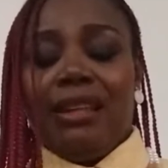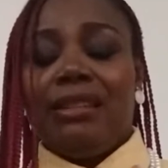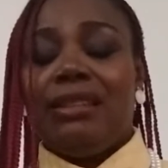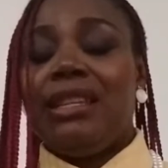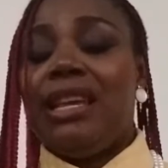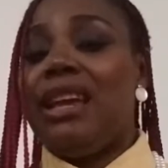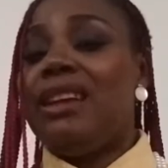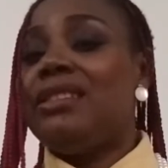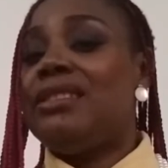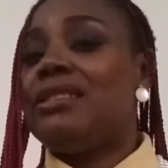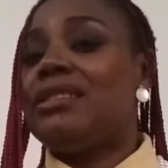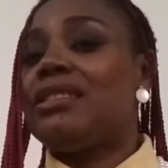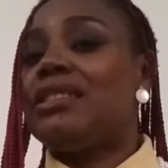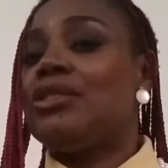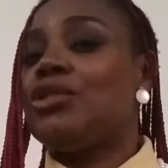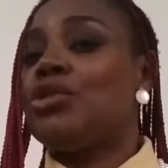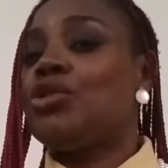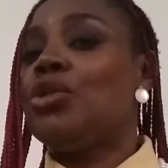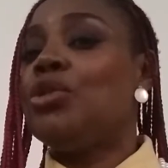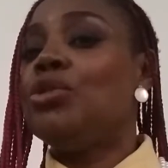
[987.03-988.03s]
there
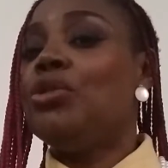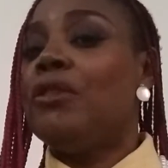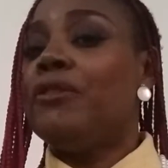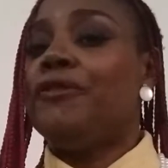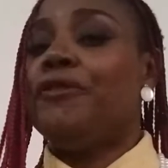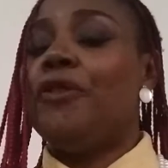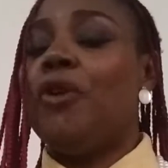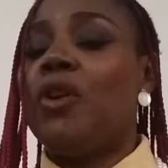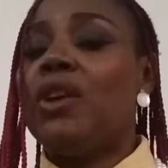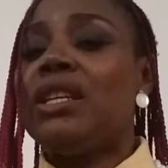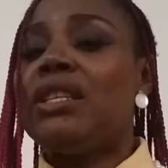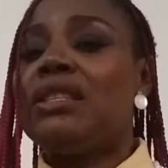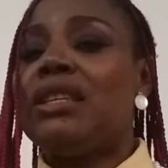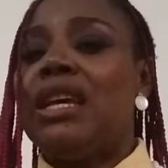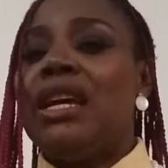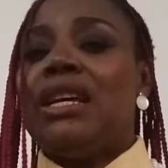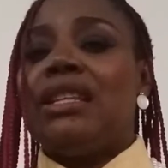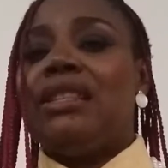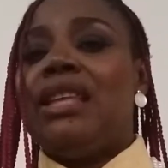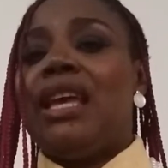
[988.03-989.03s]
is tone of voice,
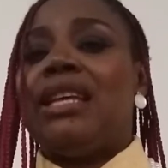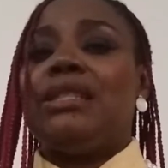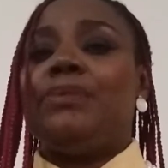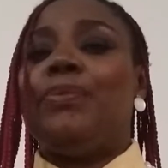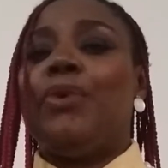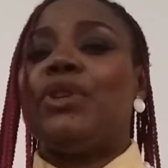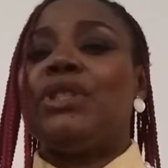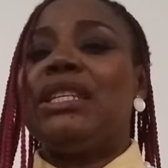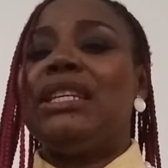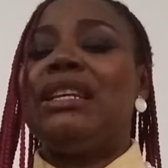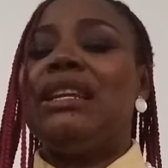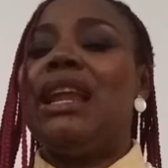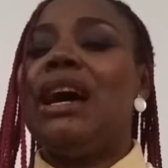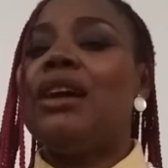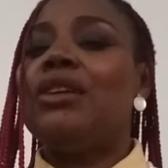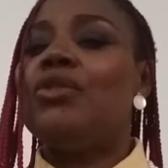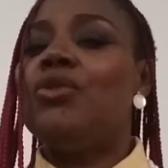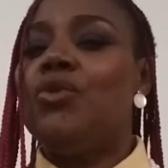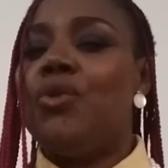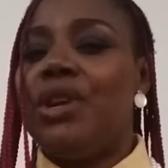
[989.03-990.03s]
there is body
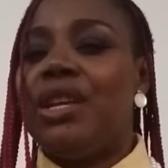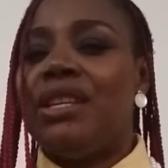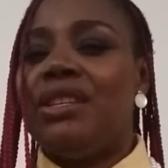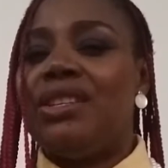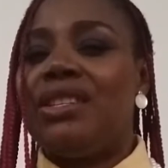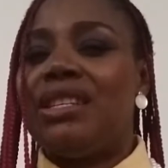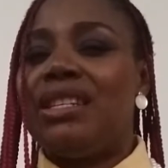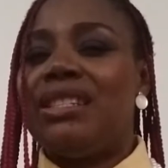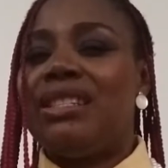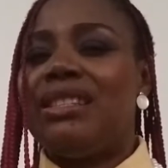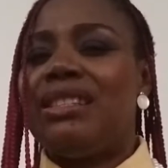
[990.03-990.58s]
language,